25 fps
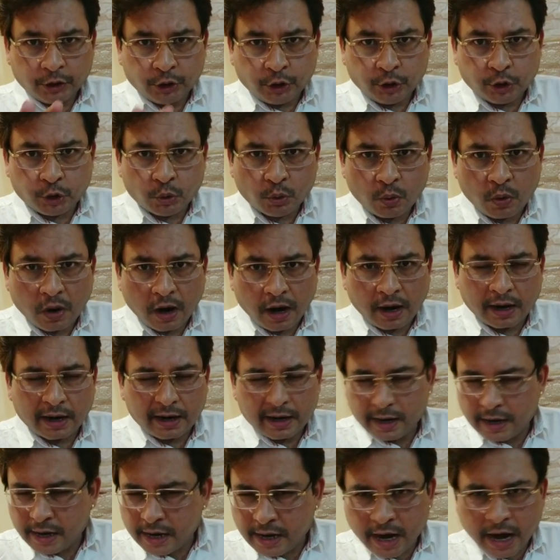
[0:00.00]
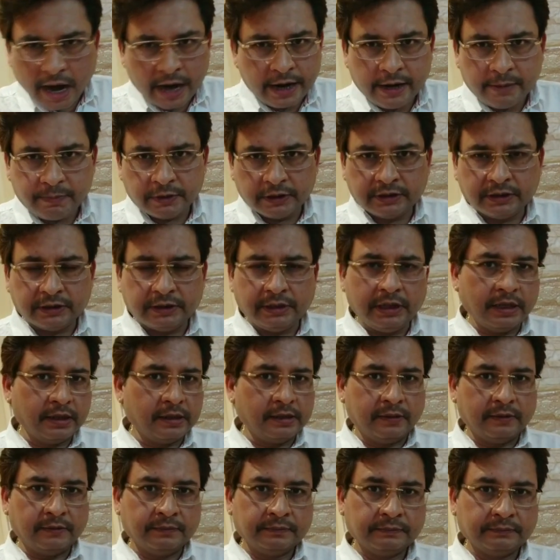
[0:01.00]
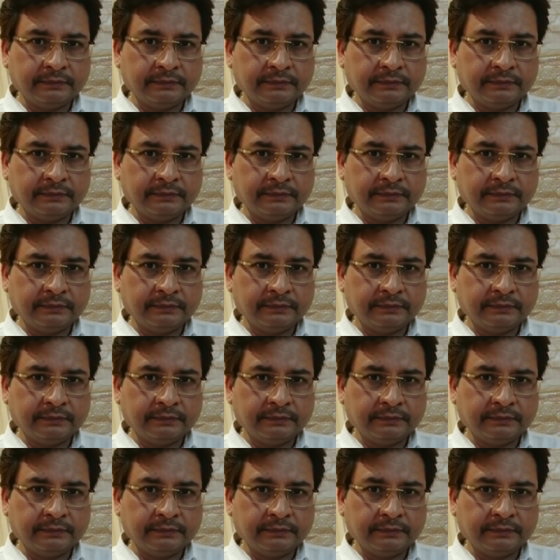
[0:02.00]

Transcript: you are 90% done.